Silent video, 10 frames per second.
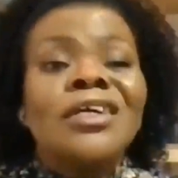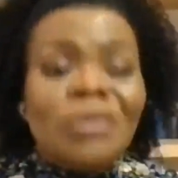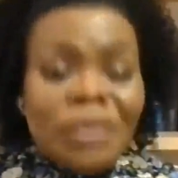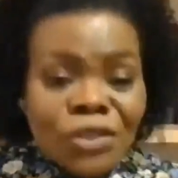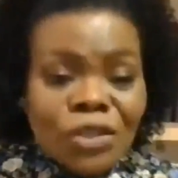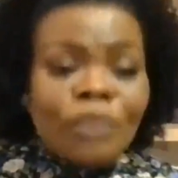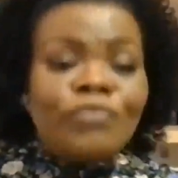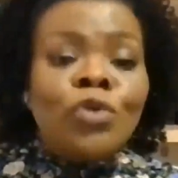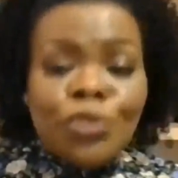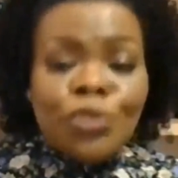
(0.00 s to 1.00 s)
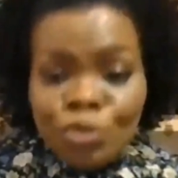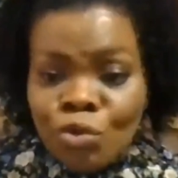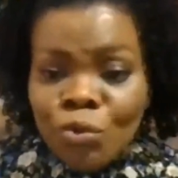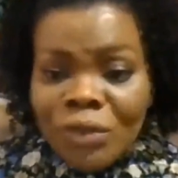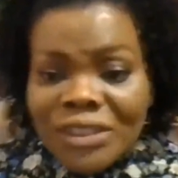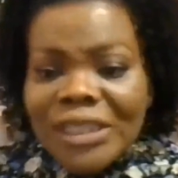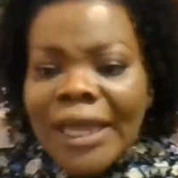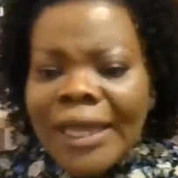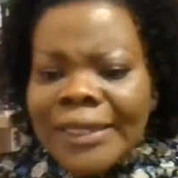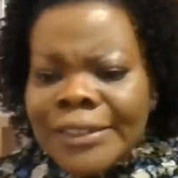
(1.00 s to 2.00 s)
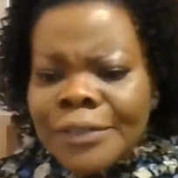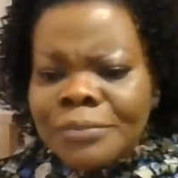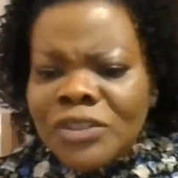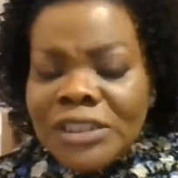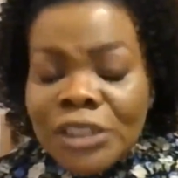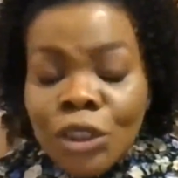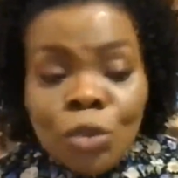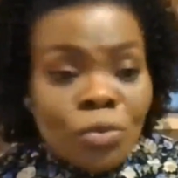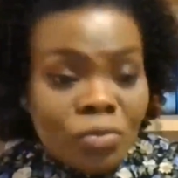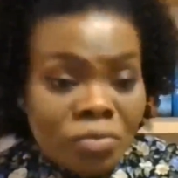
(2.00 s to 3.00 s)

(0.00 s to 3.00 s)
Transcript: You can sort of go through it and still